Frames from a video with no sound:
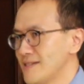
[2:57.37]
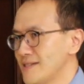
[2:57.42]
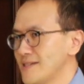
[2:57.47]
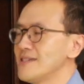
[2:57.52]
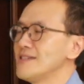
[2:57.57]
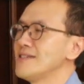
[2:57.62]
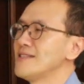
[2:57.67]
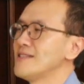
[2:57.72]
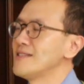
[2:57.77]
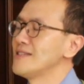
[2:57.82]

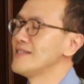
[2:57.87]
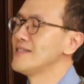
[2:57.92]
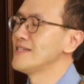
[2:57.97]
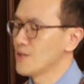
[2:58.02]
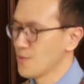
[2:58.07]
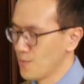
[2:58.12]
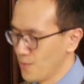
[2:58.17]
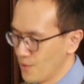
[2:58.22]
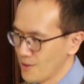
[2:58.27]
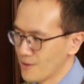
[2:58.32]
in this
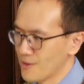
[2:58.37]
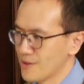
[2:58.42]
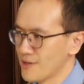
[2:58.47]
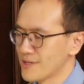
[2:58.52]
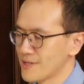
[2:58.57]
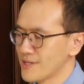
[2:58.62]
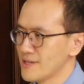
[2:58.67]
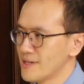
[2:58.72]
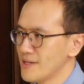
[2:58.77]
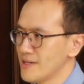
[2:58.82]
war.
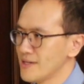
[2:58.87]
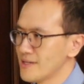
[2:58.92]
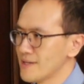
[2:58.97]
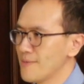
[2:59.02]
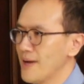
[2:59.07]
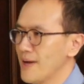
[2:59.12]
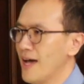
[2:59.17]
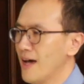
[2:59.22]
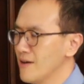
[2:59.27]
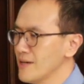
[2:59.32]

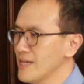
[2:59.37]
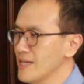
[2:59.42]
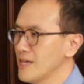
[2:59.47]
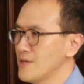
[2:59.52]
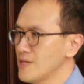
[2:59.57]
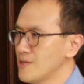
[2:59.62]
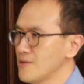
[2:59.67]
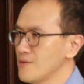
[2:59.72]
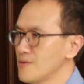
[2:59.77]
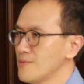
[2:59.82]
But how can we do